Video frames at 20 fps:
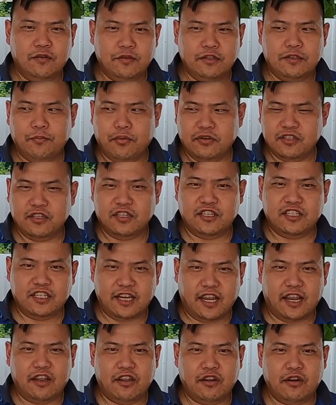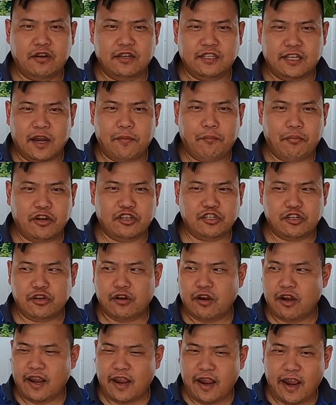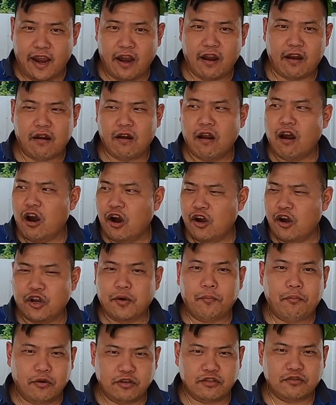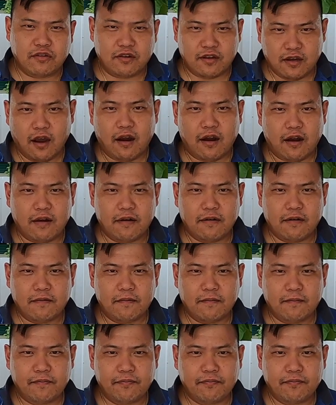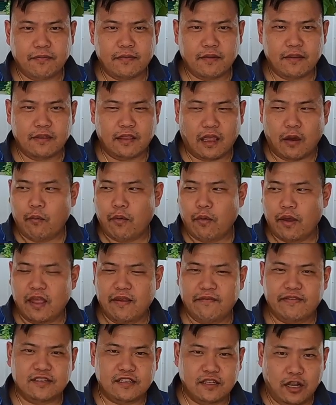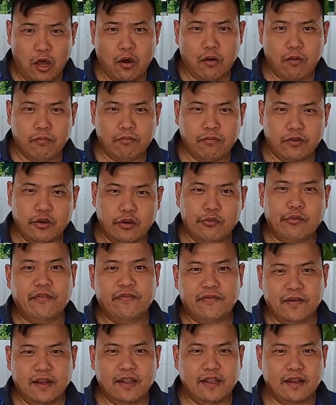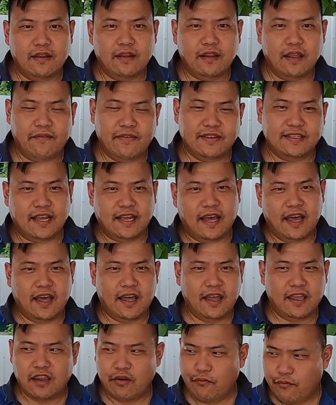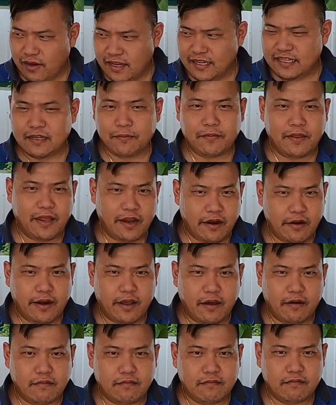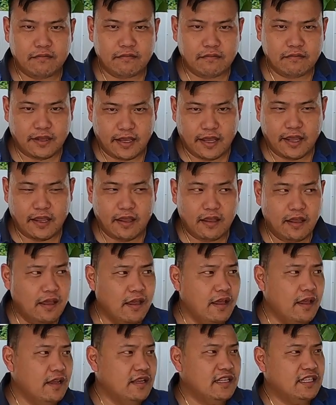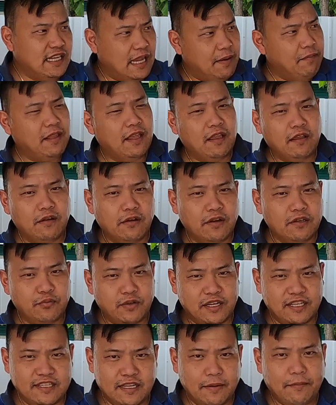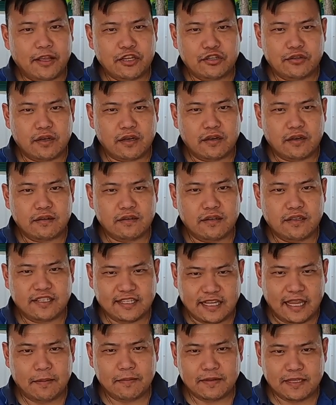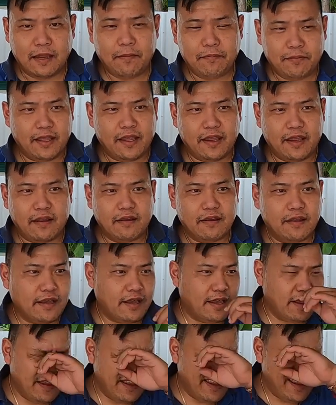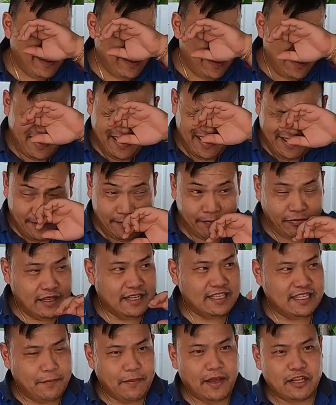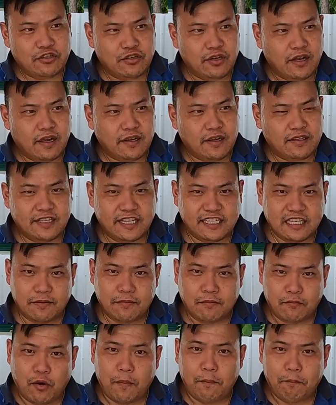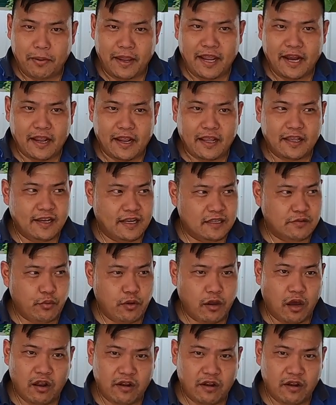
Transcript: supposed to check your tire pressure air on your personal car. That way, if it's low, you refill it. If it's high, you release some of the air out, okay? Same thing goes with a semi-truck, same thing, okay? The semi-truck takes a little more beating because we're